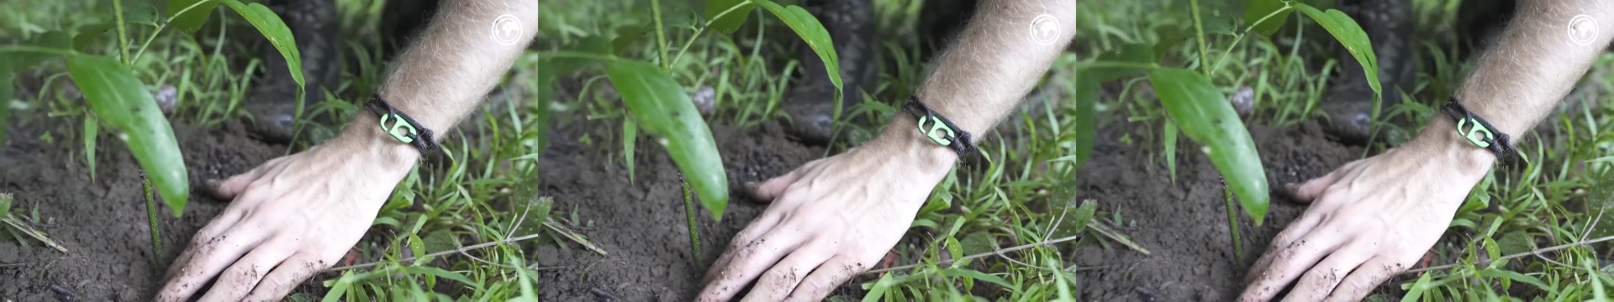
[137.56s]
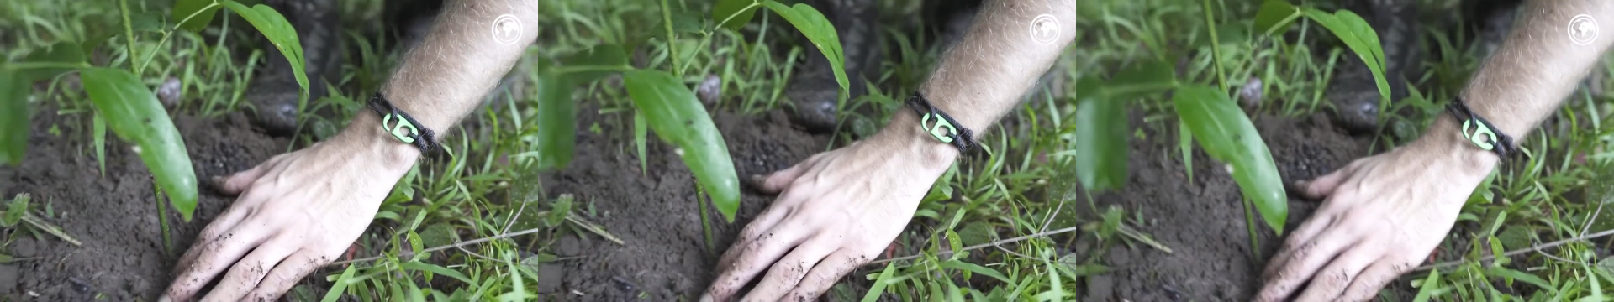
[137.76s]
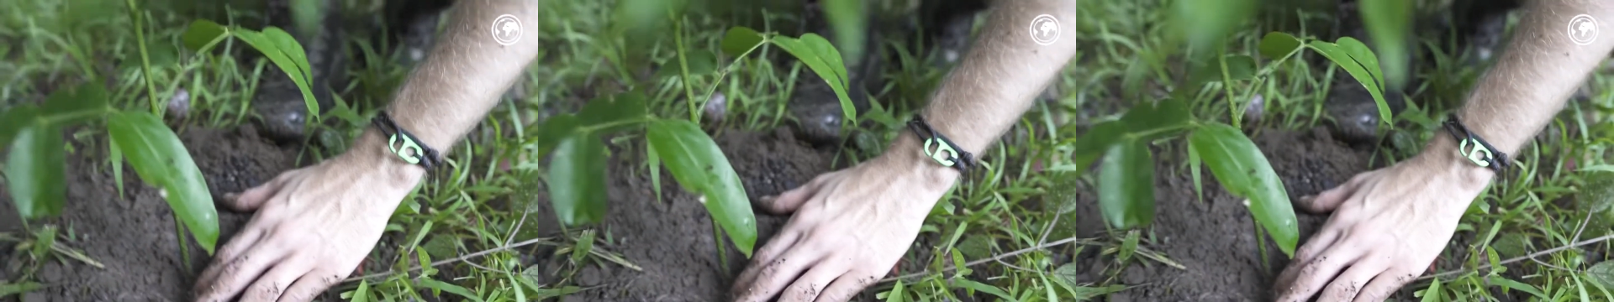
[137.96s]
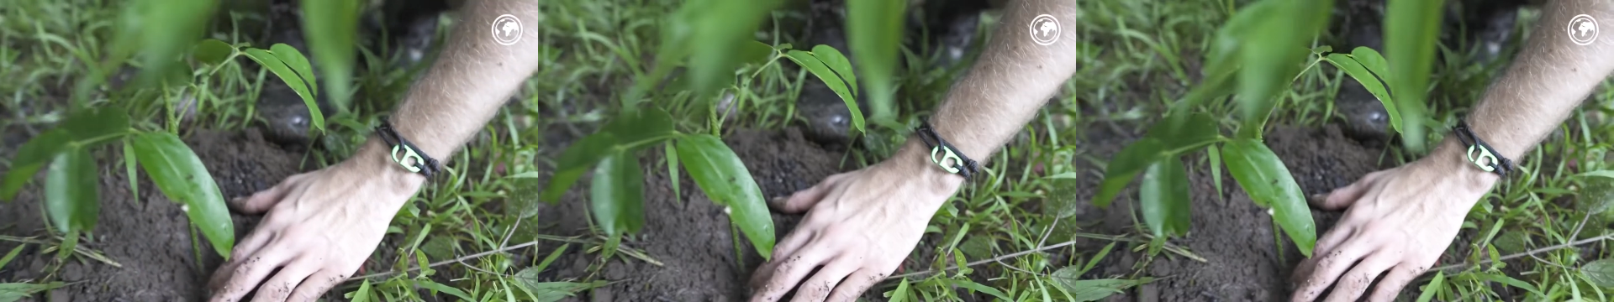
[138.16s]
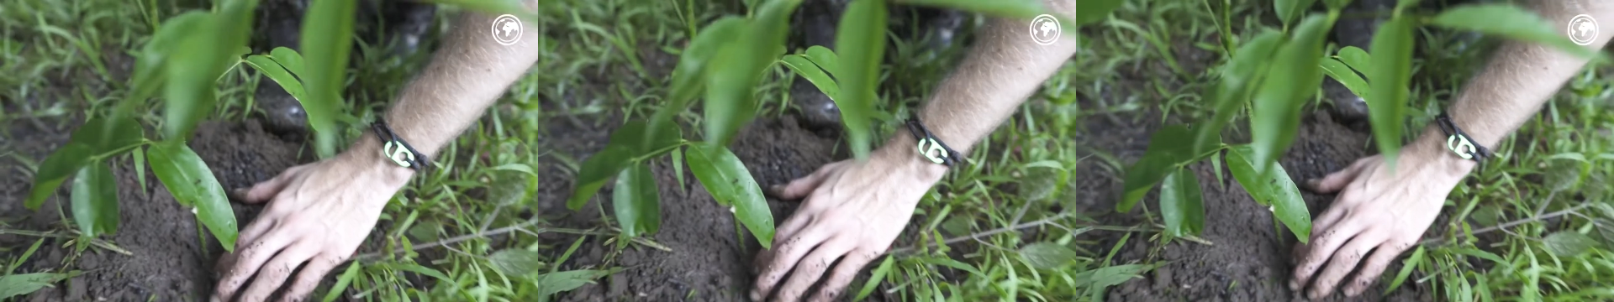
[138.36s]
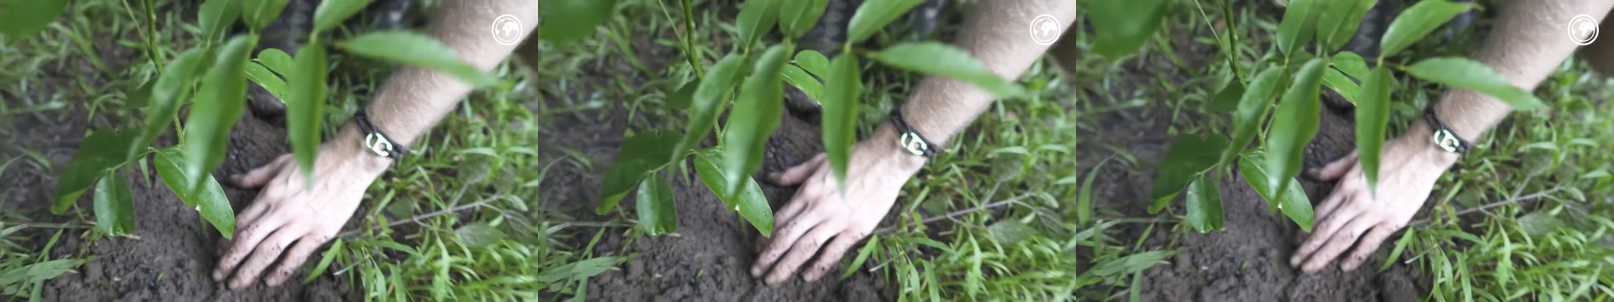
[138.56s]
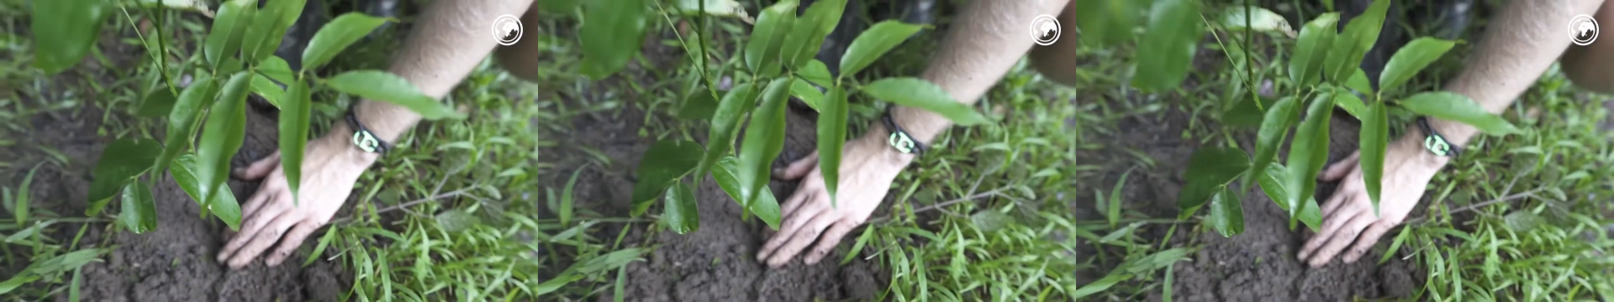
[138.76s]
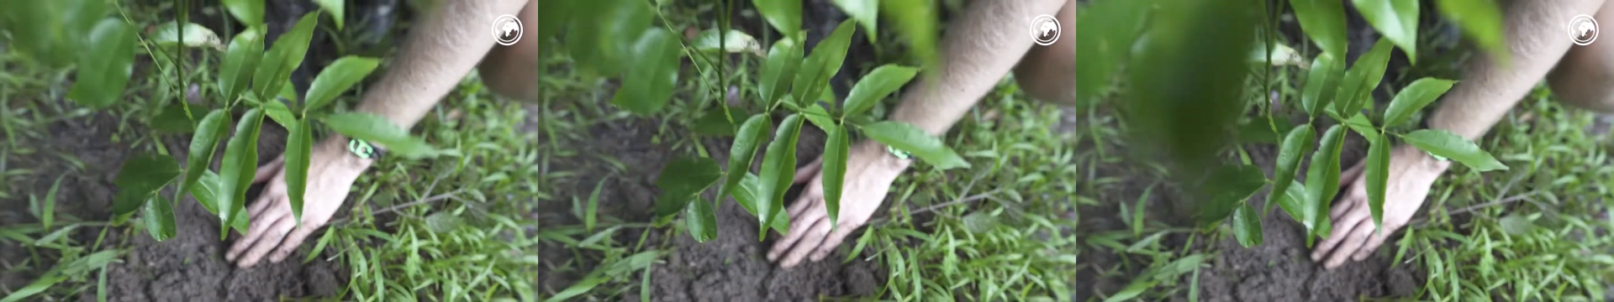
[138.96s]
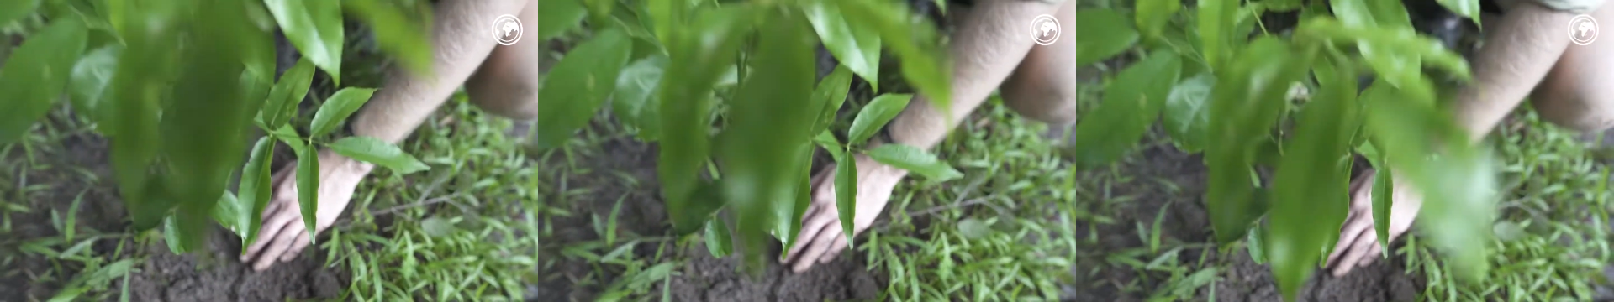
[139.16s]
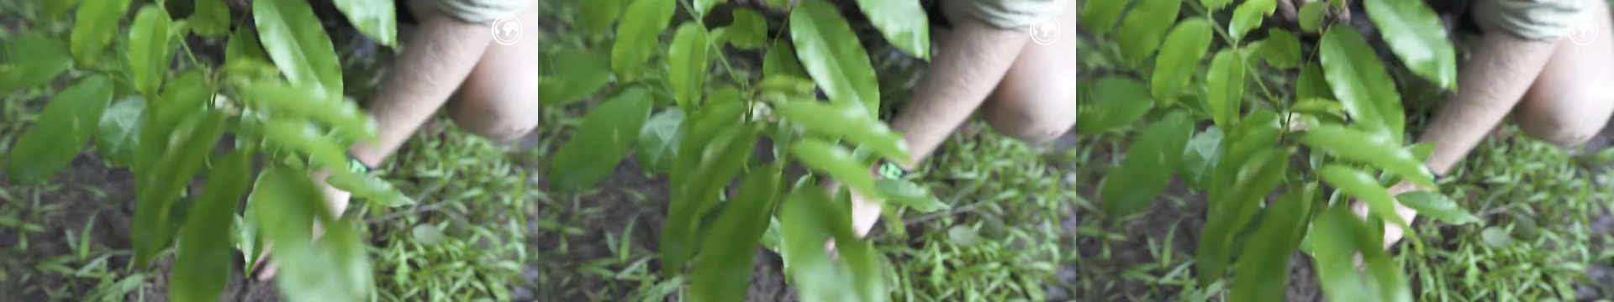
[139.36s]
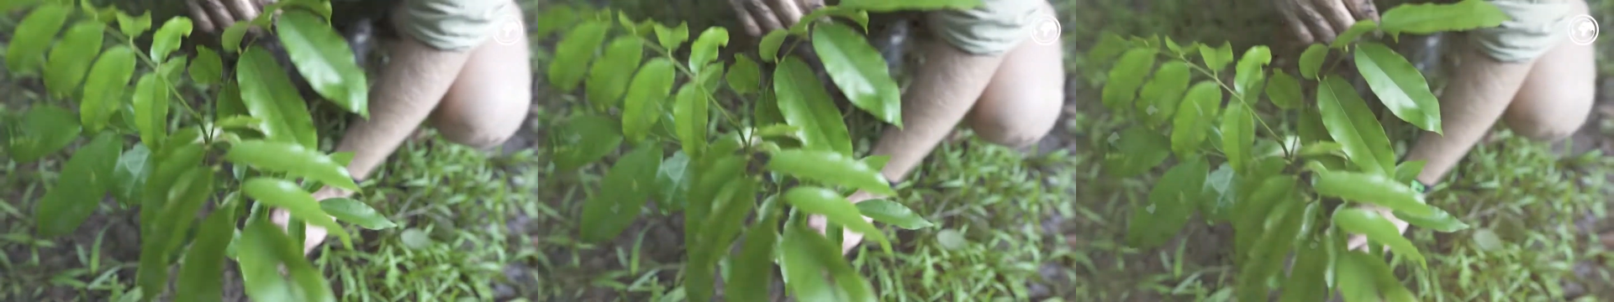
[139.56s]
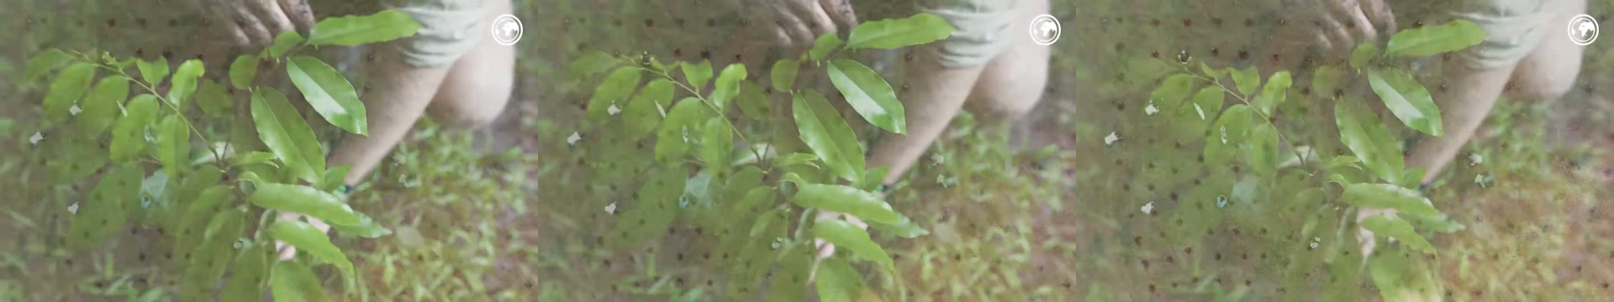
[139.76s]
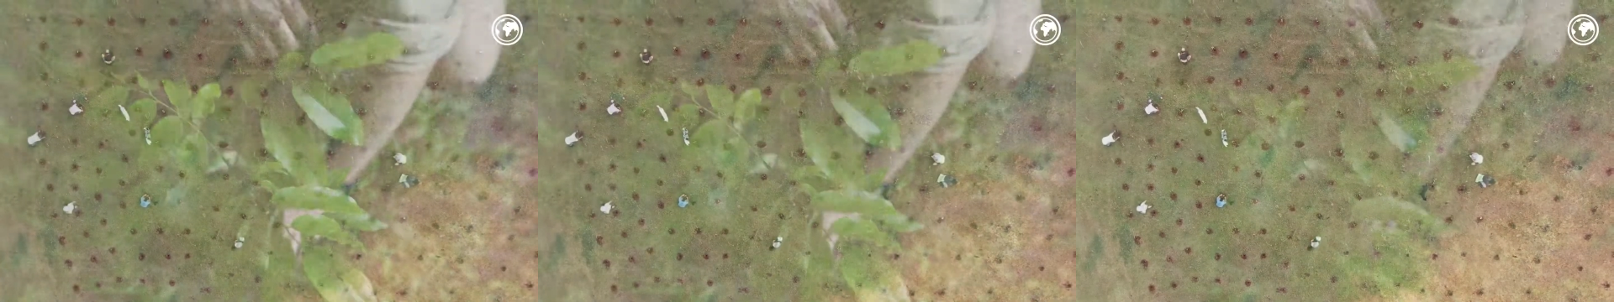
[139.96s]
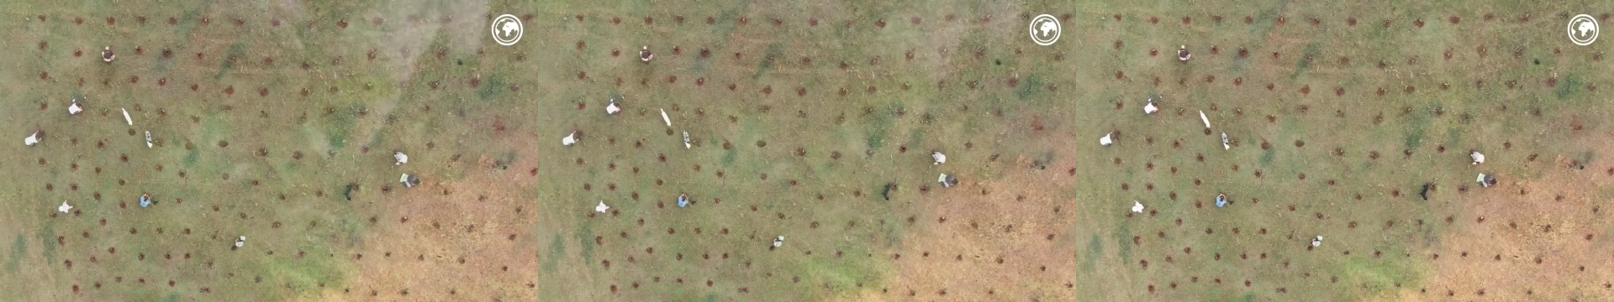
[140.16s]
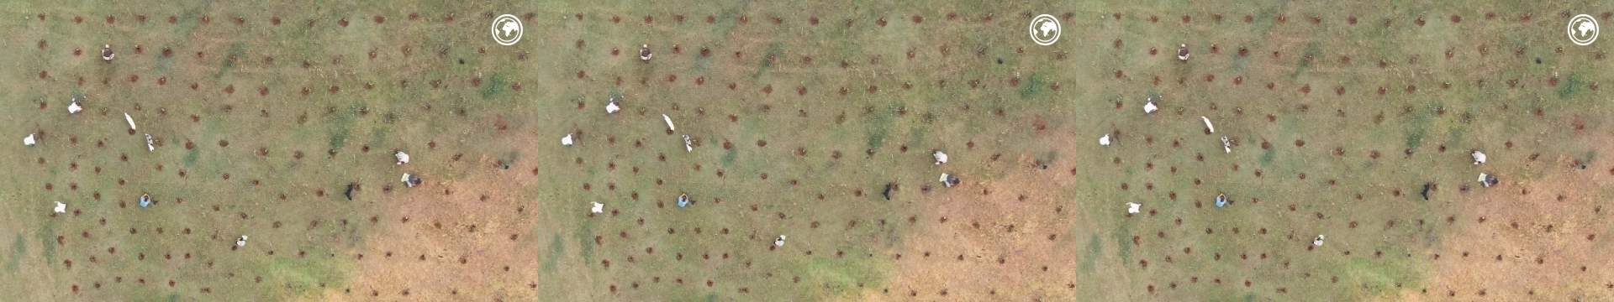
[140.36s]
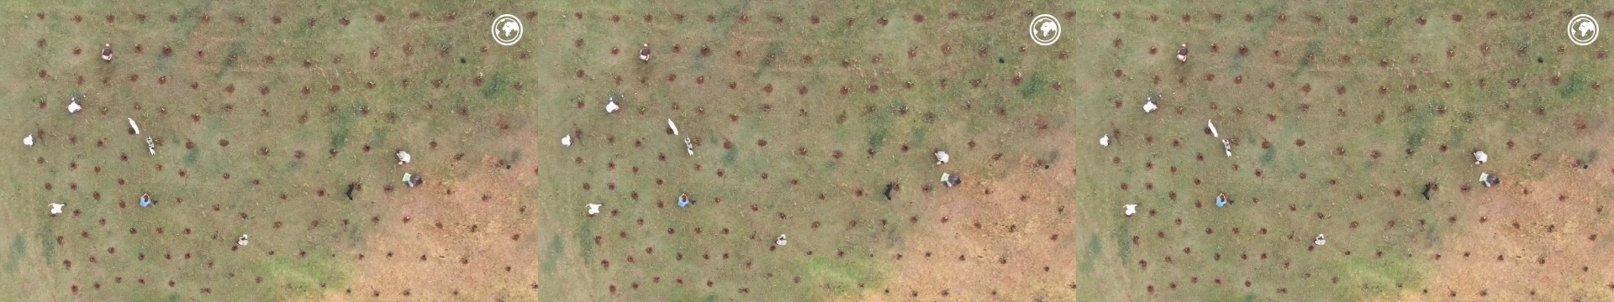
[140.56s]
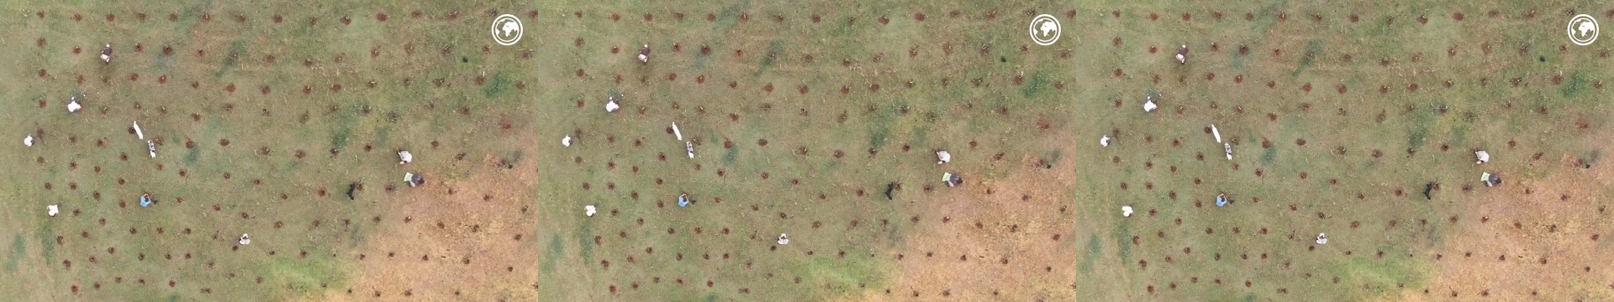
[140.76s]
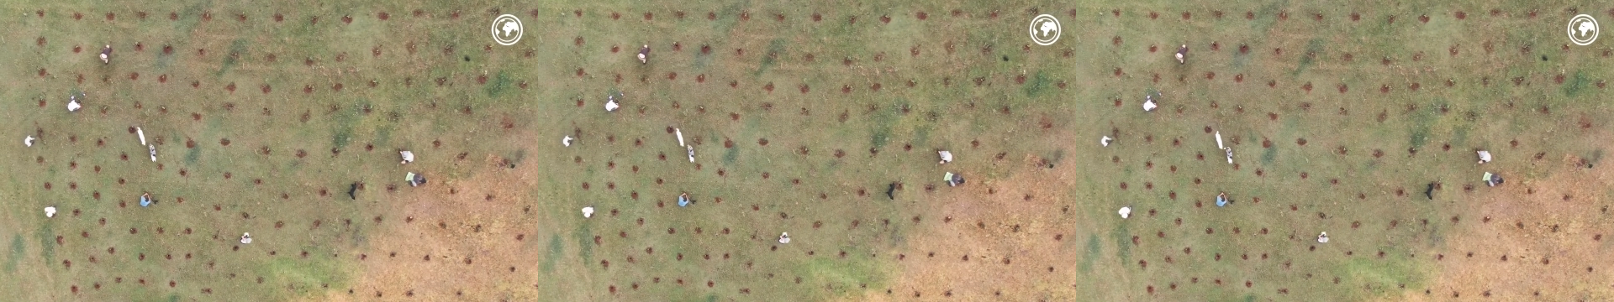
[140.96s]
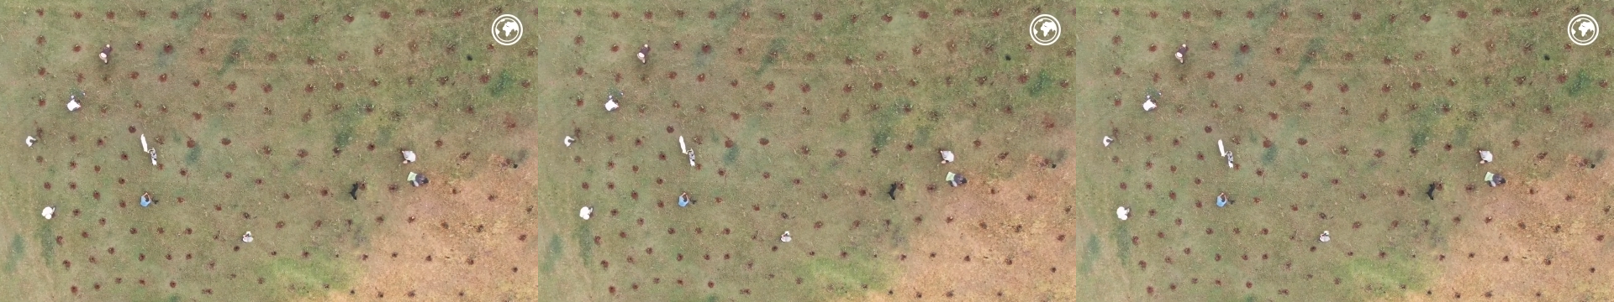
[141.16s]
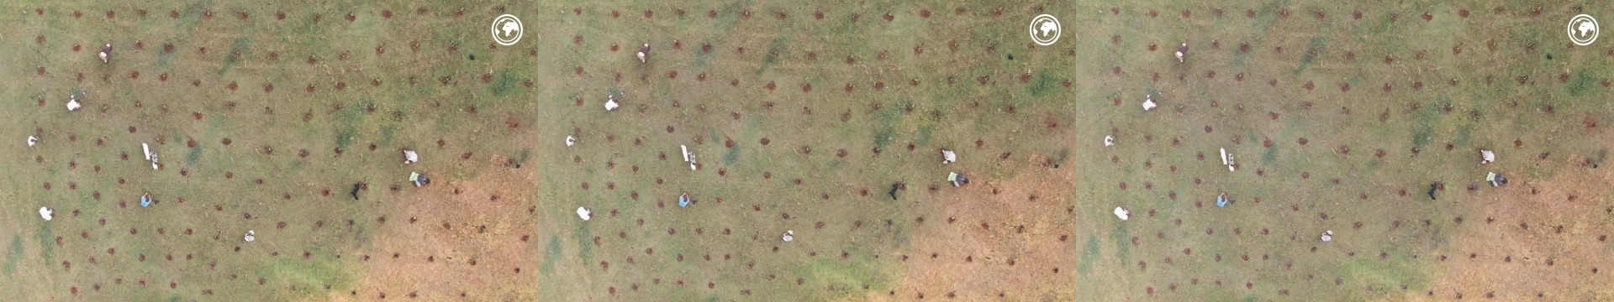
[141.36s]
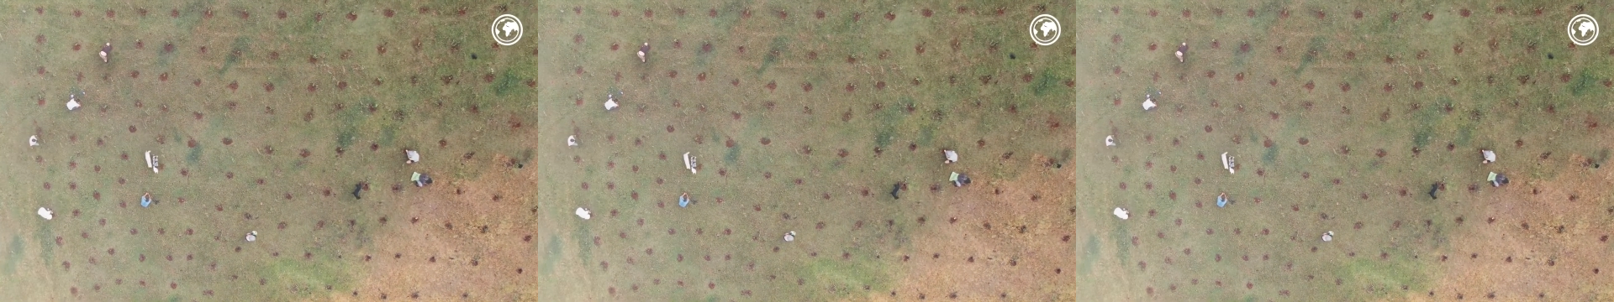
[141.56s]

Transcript: (no speaker visible)